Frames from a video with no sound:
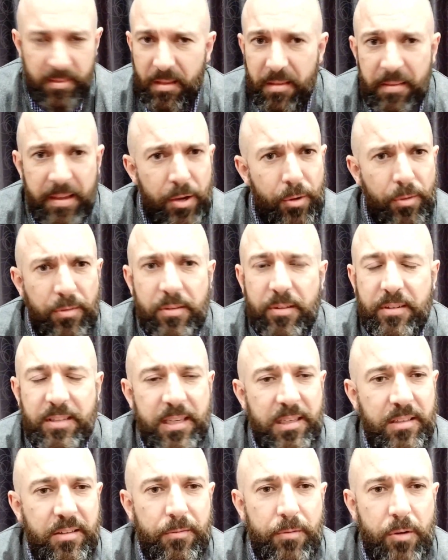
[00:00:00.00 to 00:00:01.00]
they also
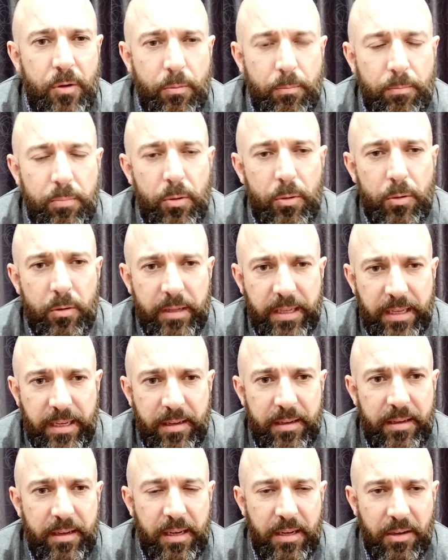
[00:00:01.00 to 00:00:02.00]
tended to roll
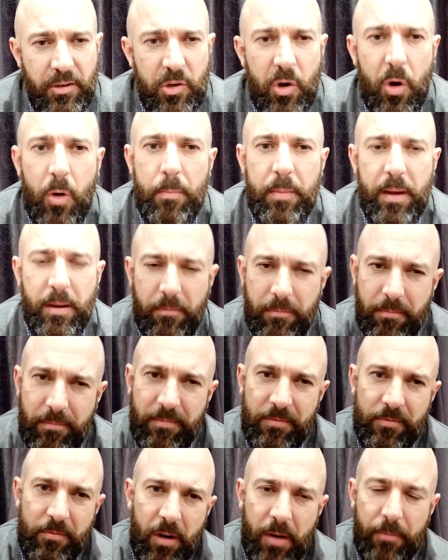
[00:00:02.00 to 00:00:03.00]
poorly in combat
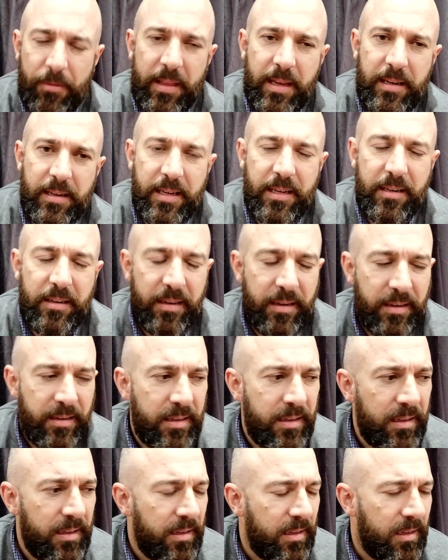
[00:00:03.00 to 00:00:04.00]
right when they needed it.
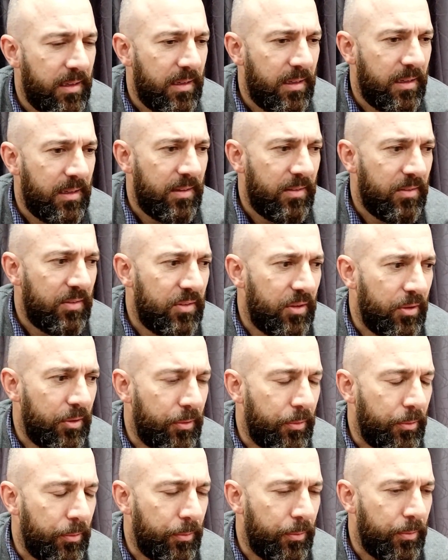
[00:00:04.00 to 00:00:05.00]

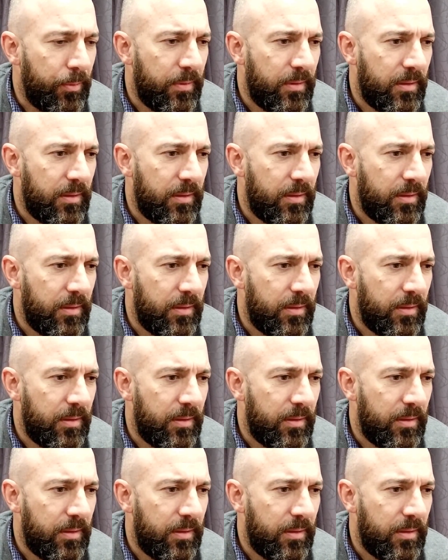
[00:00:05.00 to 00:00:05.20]
So,